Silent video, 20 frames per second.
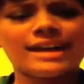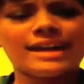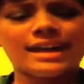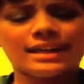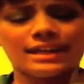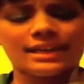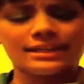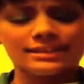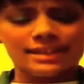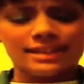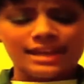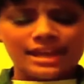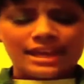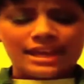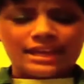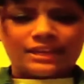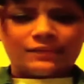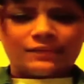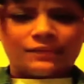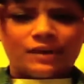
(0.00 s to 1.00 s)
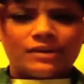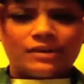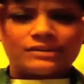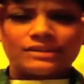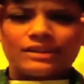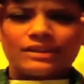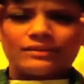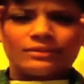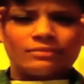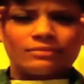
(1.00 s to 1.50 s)
I guess as far as I
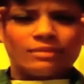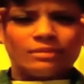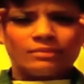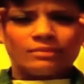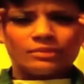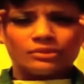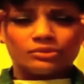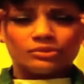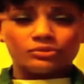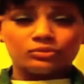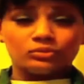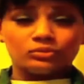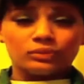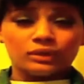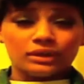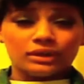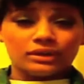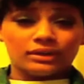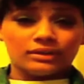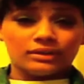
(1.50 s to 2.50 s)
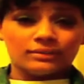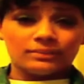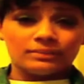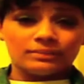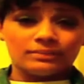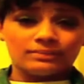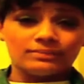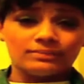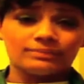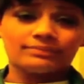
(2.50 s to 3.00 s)
remember, you were
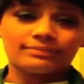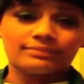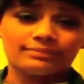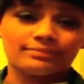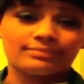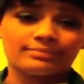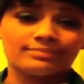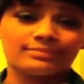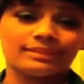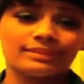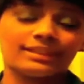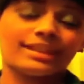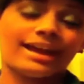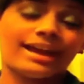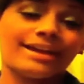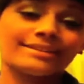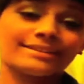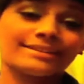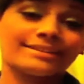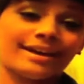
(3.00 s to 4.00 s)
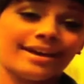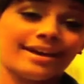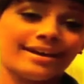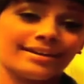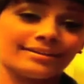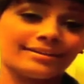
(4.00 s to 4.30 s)
the last guy.